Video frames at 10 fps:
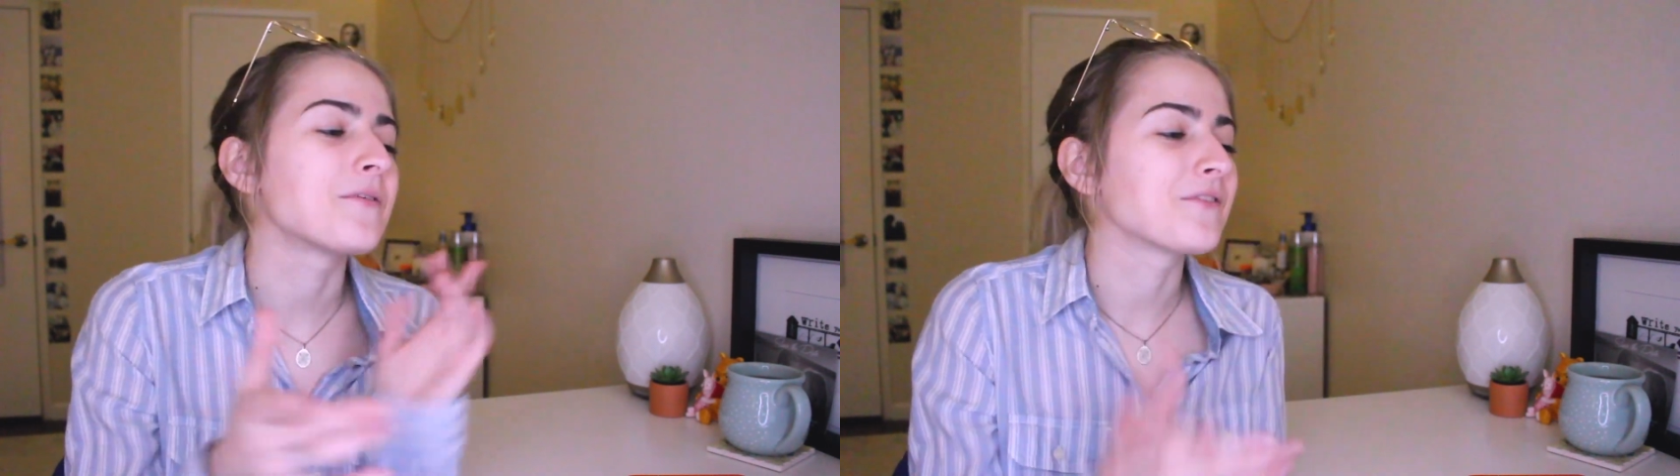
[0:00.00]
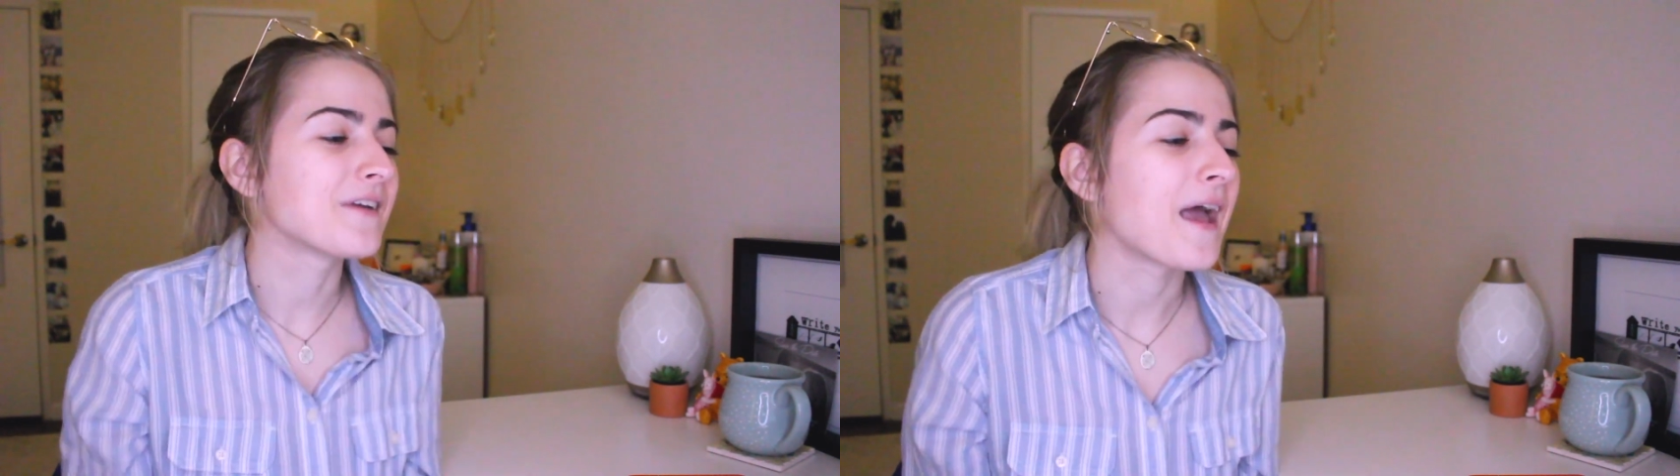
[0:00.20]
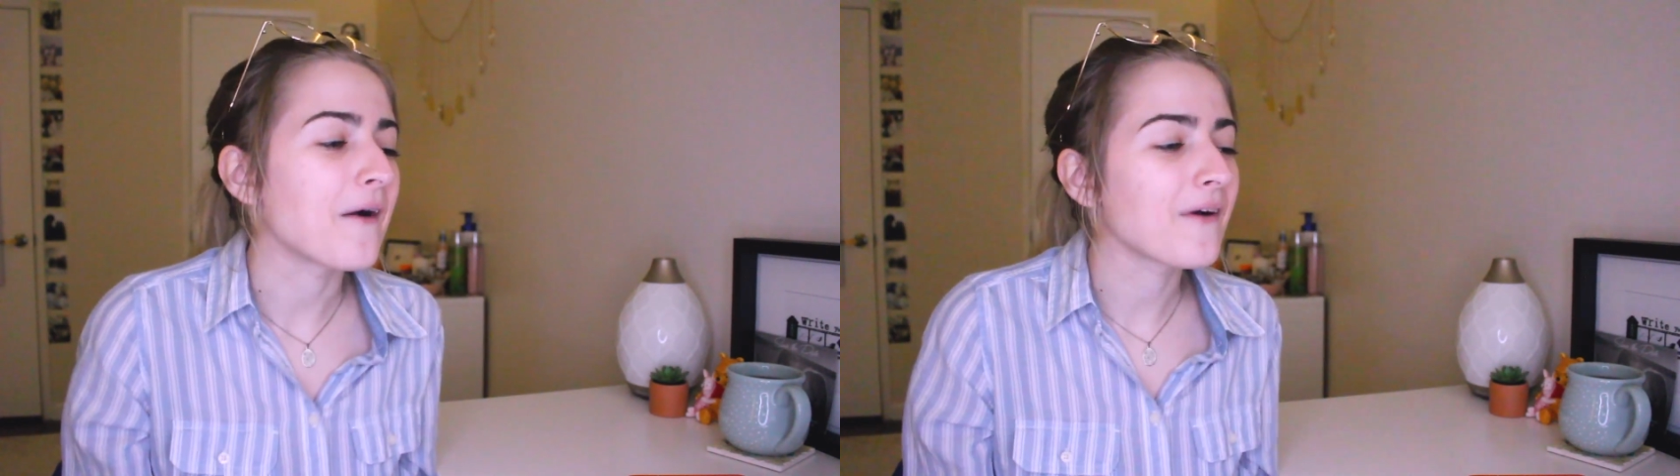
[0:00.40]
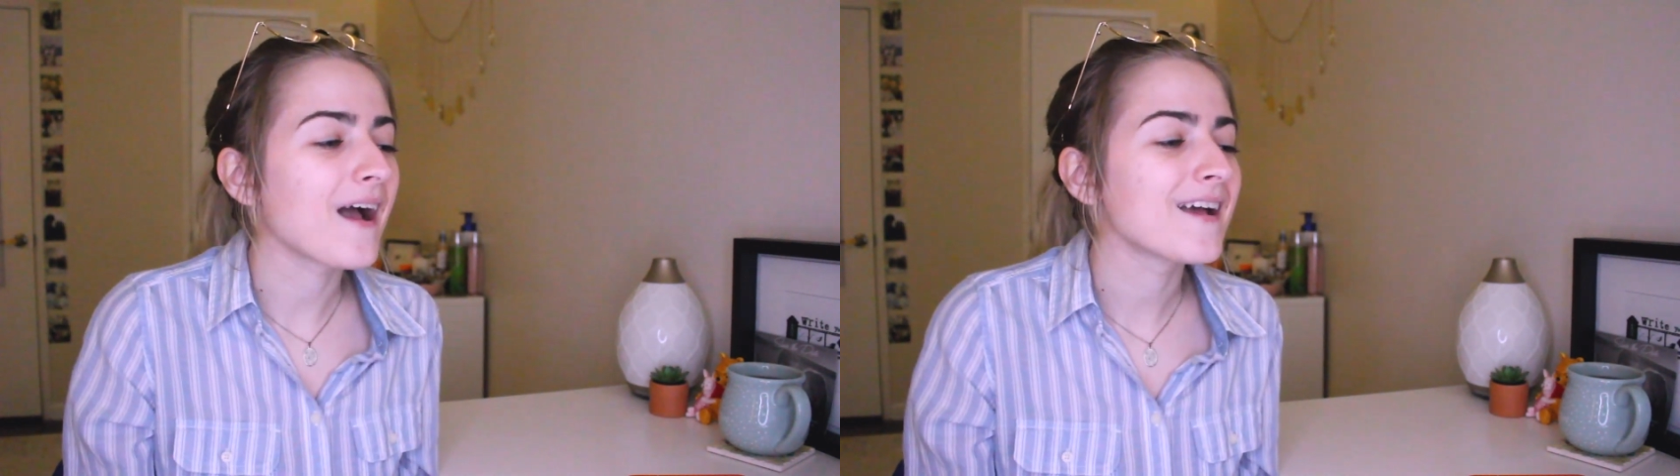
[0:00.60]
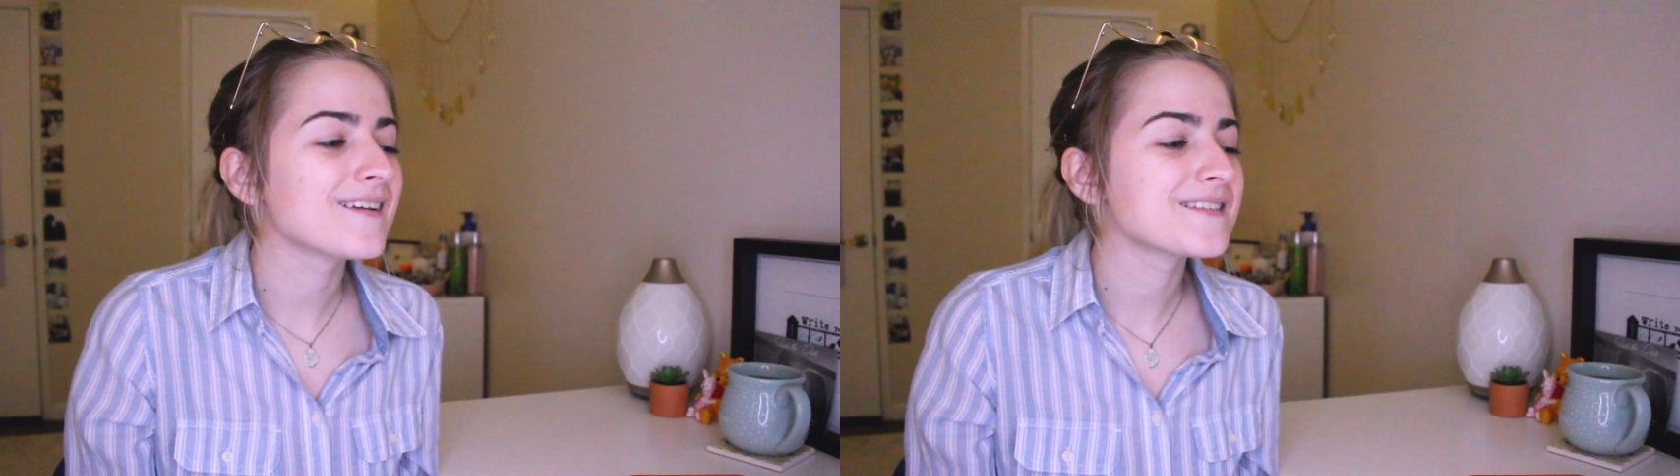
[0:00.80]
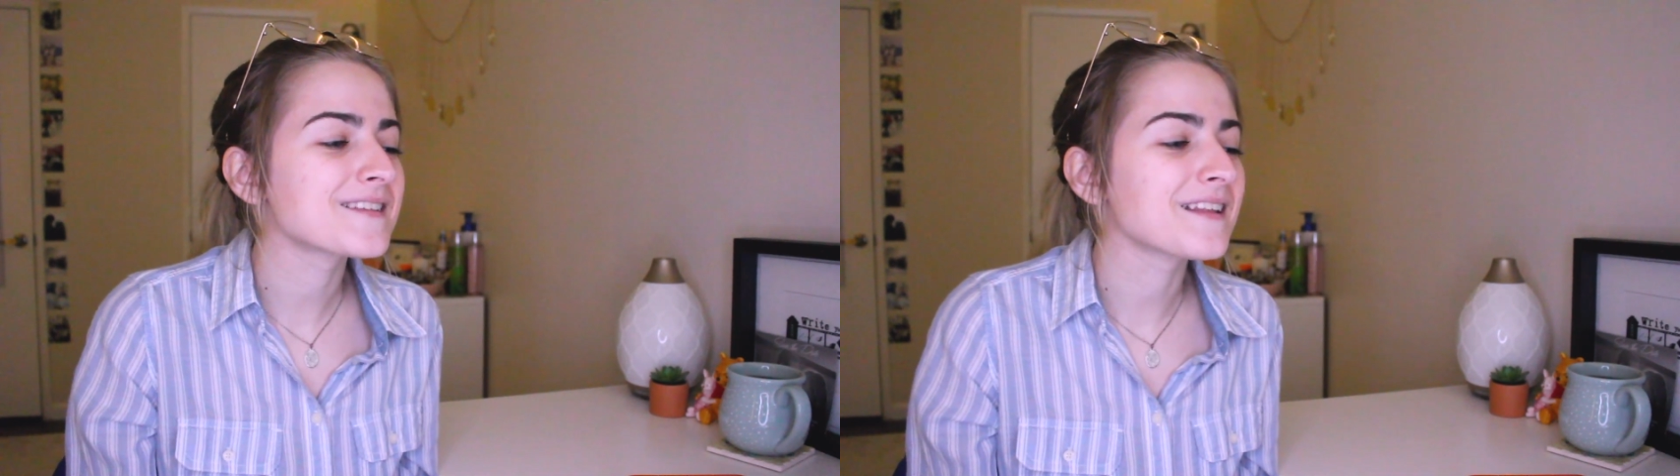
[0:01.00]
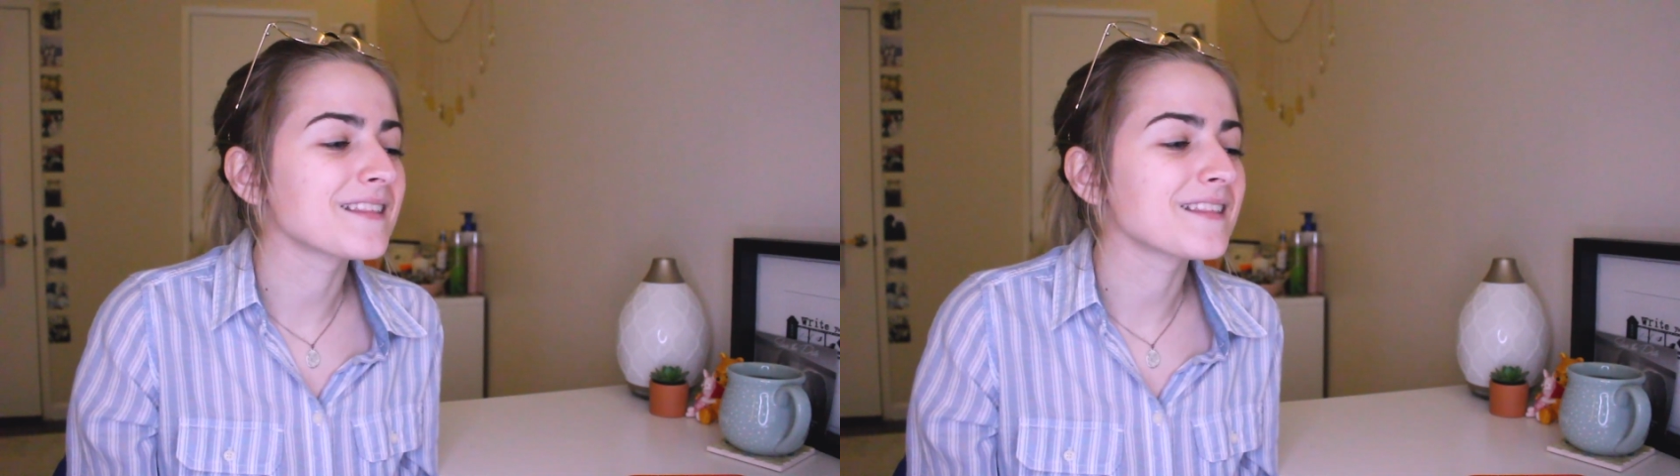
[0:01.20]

But for now, guys,